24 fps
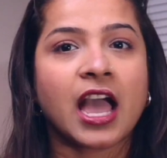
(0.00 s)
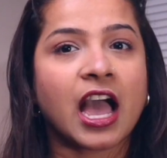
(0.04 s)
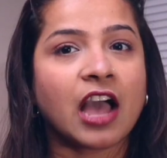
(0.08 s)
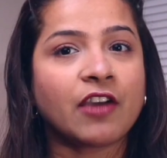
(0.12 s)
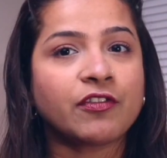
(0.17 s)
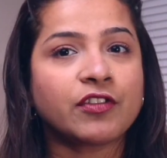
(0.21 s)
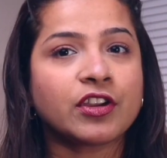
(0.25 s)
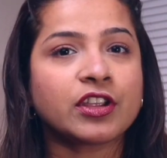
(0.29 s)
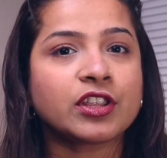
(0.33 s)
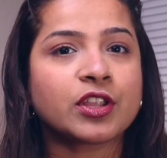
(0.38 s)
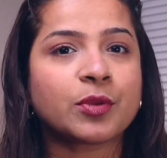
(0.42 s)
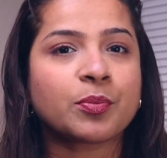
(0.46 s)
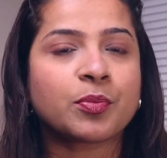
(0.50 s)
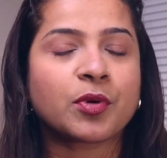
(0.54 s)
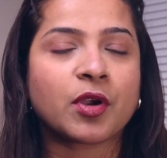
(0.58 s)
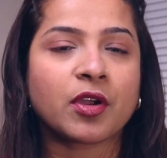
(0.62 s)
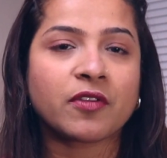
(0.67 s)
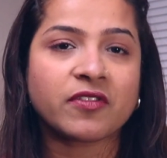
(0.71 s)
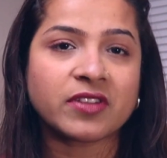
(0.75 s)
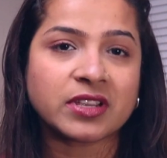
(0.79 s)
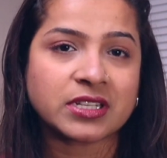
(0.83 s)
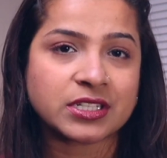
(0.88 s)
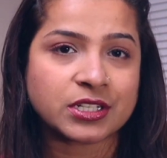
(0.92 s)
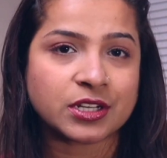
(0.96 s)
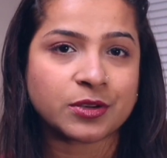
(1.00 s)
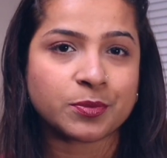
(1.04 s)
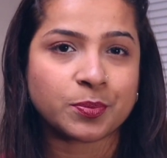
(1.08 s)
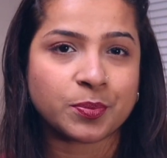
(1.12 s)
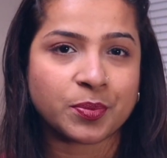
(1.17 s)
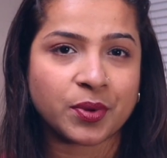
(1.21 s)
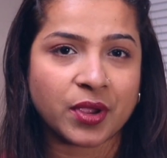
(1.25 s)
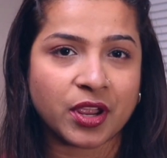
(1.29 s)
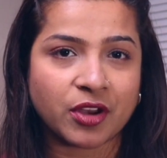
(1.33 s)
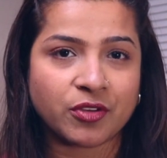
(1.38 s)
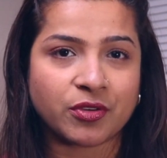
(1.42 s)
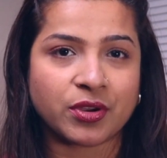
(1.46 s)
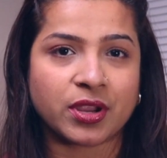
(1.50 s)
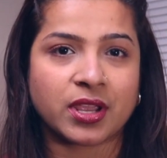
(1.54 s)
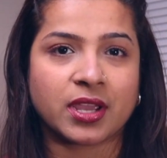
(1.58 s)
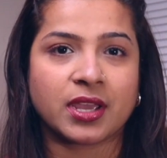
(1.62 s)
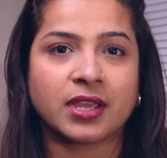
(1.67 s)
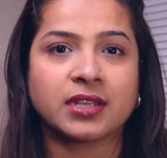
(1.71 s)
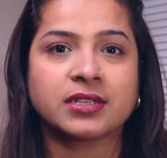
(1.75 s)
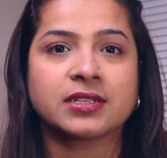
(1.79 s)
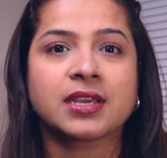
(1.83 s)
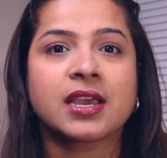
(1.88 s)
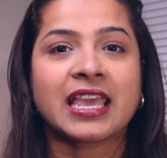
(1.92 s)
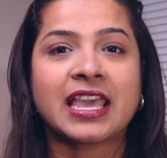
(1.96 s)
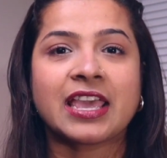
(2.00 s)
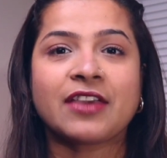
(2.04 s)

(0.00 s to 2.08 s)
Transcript: After the probation period,